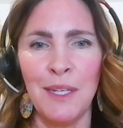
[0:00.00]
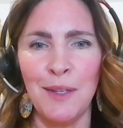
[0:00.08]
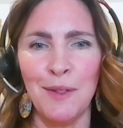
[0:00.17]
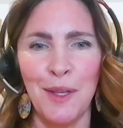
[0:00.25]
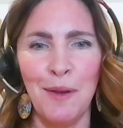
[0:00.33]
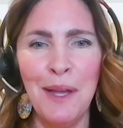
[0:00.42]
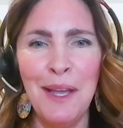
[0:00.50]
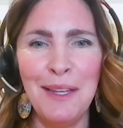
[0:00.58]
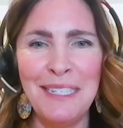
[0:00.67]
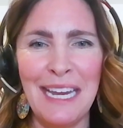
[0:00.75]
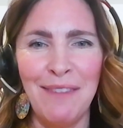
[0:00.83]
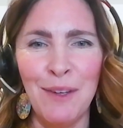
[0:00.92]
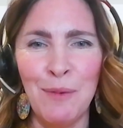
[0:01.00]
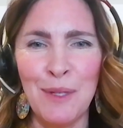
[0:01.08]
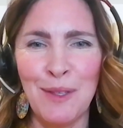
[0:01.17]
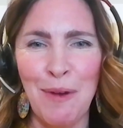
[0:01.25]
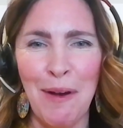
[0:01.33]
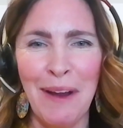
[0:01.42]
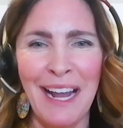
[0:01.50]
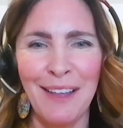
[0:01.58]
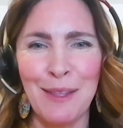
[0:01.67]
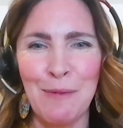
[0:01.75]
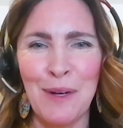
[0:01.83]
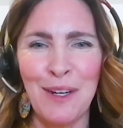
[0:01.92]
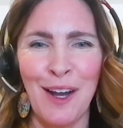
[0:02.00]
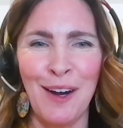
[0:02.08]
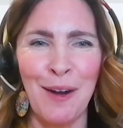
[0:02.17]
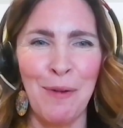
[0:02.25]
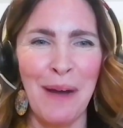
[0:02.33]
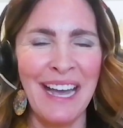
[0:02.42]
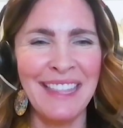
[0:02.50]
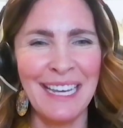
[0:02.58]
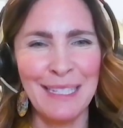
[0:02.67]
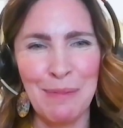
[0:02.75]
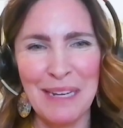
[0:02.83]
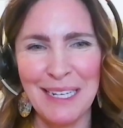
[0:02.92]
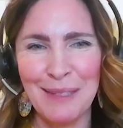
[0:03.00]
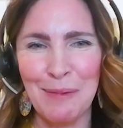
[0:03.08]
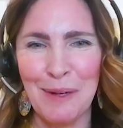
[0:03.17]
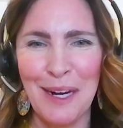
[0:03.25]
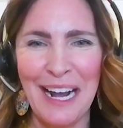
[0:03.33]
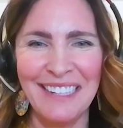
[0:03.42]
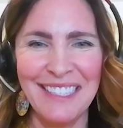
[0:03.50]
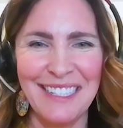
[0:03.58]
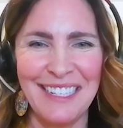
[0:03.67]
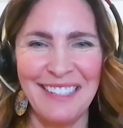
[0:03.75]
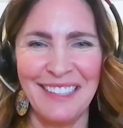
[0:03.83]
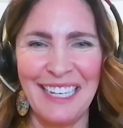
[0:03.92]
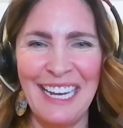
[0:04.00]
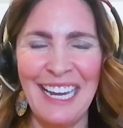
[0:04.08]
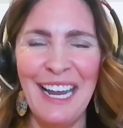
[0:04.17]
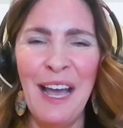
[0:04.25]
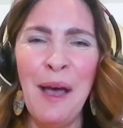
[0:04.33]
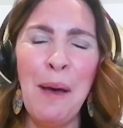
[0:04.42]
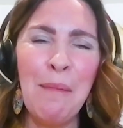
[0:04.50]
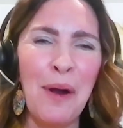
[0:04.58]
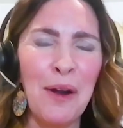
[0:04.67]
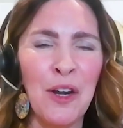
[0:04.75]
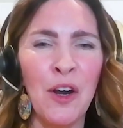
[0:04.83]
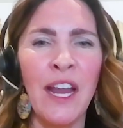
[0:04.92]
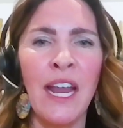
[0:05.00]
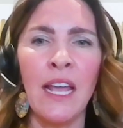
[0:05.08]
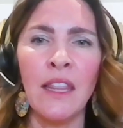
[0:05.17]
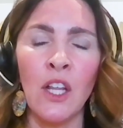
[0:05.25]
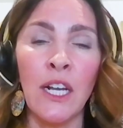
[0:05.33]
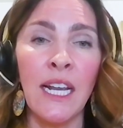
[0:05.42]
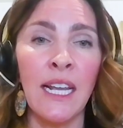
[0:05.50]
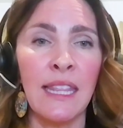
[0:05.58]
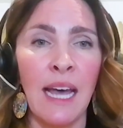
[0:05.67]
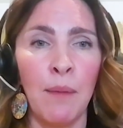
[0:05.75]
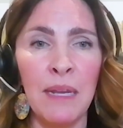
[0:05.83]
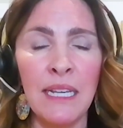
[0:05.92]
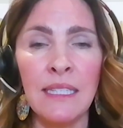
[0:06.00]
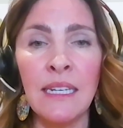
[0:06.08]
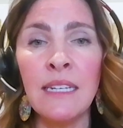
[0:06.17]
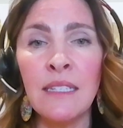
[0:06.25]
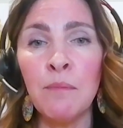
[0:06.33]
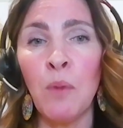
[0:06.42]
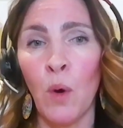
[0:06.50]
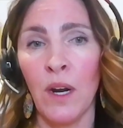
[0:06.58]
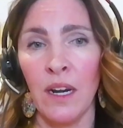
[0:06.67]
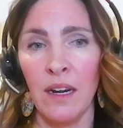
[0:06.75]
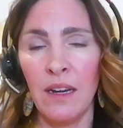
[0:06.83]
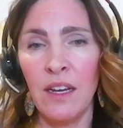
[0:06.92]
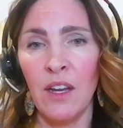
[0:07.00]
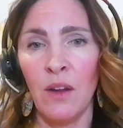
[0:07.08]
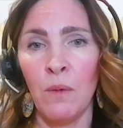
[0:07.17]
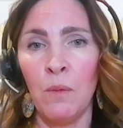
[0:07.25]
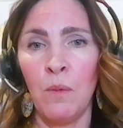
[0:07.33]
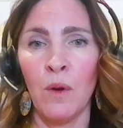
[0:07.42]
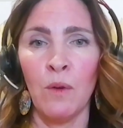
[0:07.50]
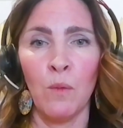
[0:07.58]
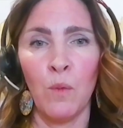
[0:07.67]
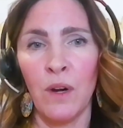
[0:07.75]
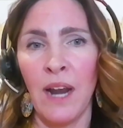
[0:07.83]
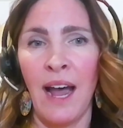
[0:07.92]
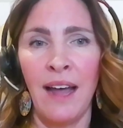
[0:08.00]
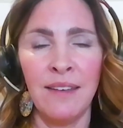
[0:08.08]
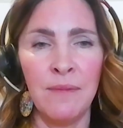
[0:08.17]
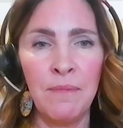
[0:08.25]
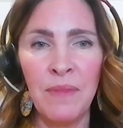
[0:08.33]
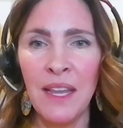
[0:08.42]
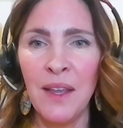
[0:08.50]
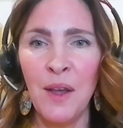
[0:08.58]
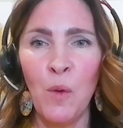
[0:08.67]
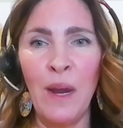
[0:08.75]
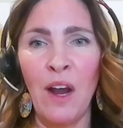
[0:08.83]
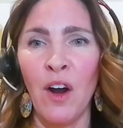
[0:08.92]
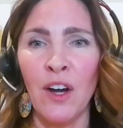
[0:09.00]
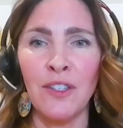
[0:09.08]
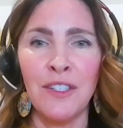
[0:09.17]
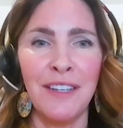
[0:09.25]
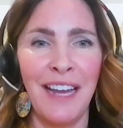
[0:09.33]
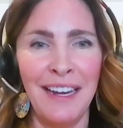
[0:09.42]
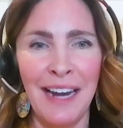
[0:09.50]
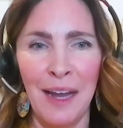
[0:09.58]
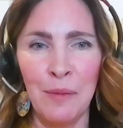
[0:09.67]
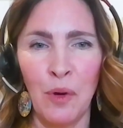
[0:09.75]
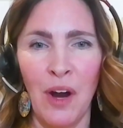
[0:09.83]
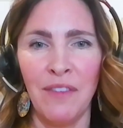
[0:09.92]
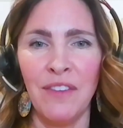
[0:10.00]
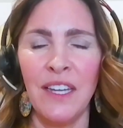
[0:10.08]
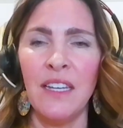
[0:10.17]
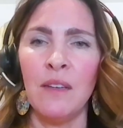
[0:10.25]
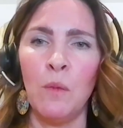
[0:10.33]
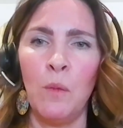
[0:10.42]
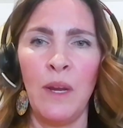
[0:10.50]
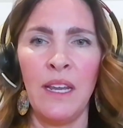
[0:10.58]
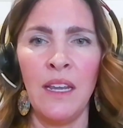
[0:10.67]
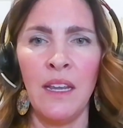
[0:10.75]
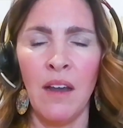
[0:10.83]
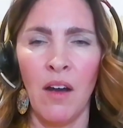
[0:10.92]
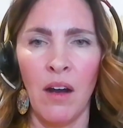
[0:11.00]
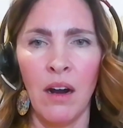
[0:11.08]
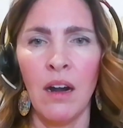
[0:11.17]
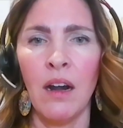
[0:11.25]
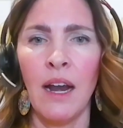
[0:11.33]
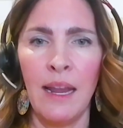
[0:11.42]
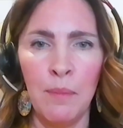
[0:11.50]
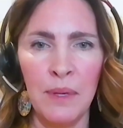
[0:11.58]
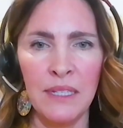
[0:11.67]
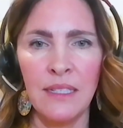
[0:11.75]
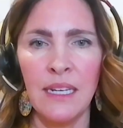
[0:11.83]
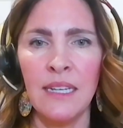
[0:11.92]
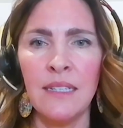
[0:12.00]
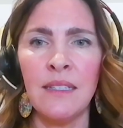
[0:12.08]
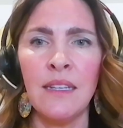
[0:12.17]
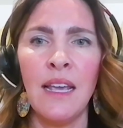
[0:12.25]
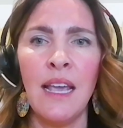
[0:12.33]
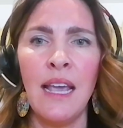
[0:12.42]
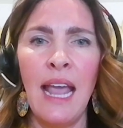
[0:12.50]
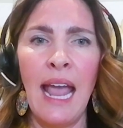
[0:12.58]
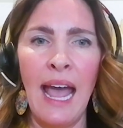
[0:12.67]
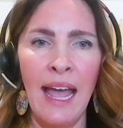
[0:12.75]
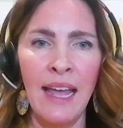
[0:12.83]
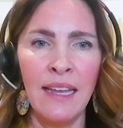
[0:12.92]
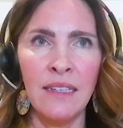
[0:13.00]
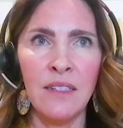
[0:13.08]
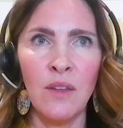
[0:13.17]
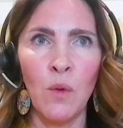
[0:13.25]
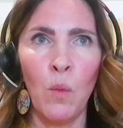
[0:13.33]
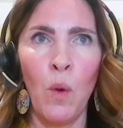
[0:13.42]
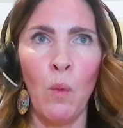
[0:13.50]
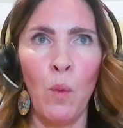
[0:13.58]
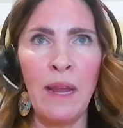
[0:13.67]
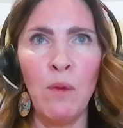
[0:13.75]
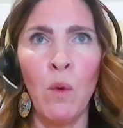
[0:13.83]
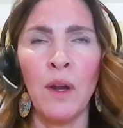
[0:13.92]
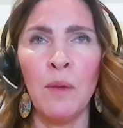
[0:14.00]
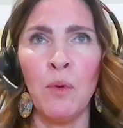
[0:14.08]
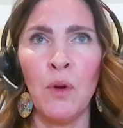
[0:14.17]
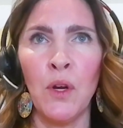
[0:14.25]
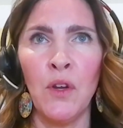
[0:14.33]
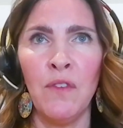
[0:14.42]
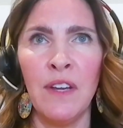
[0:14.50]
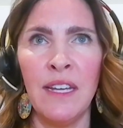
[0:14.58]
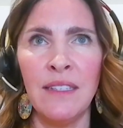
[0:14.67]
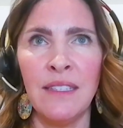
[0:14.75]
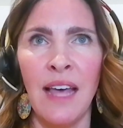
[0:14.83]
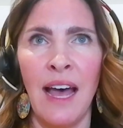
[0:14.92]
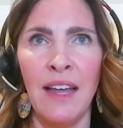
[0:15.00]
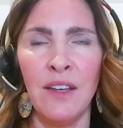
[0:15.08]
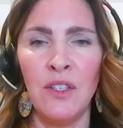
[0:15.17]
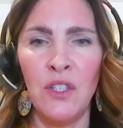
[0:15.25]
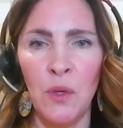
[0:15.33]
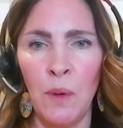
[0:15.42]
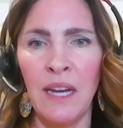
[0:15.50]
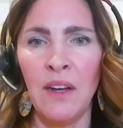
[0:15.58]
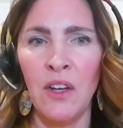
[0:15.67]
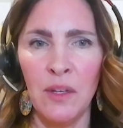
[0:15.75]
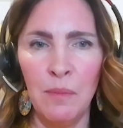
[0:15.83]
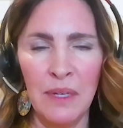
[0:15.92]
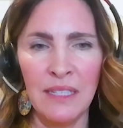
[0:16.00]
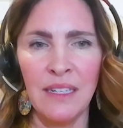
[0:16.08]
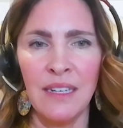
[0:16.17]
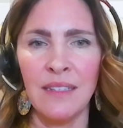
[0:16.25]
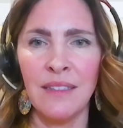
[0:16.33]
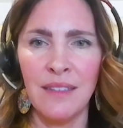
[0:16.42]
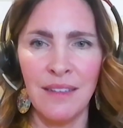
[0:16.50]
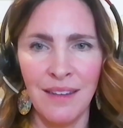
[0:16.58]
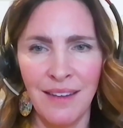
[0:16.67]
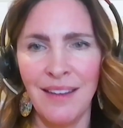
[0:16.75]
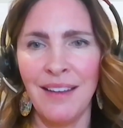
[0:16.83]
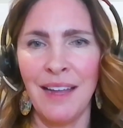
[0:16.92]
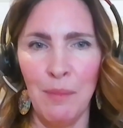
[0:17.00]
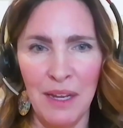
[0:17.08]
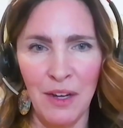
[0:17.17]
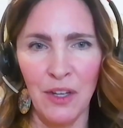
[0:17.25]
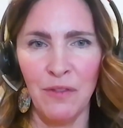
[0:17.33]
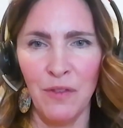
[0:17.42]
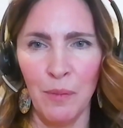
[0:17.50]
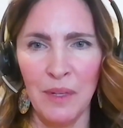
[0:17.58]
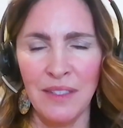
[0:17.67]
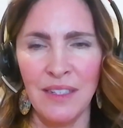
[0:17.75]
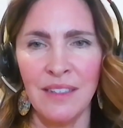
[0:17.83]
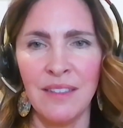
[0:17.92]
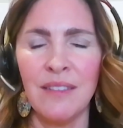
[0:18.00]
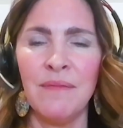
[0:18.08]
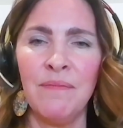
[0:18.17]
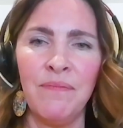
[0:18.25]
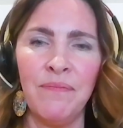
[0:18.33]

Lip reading: do. So David was throwing out the word ROI. That's because we're constantly partnering and looking at that because it is important. You know, we aren't a nonprofit. We are a business. And what we want to prove is that doing good business can be good for business.